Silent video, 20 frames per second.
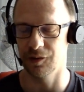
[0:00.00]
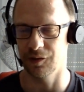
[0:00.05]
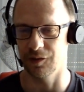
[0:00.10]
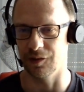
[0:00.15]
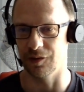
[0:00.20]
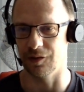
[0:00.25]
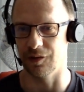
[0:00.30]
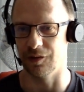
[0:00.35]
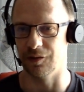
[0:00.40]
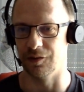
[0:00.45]

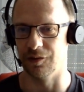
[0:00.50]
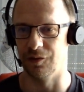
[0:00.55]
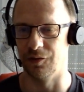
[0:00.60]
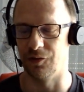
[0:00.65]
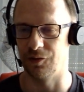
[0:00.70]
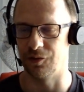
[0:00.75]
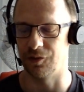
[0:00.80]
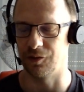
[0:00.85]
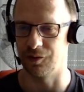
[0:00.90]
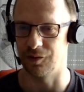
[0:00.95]

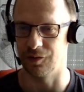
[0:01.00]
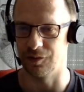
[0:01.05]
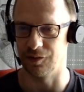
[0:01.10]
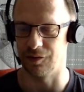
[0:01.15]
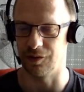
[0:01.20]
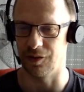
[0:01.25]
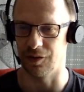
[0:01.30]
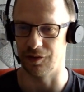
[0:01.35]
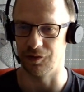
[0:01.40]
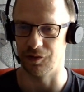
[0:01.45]
It's
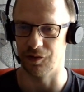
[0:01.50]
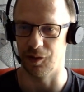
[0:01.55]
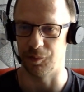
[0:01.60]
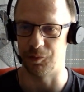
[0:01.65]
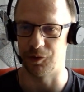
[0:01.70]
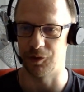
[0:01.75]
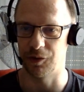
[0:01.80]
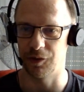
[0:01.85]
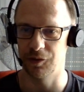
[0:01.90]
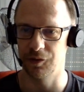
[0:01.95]
getting
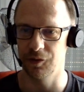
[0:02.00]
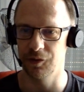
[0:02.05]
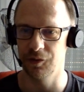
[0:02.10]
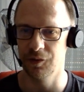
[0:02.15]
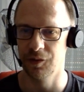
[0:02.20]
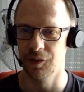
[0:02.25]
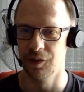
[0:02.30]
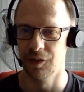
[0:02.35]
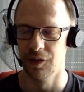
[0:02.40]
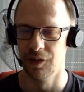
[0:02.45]
deprecated.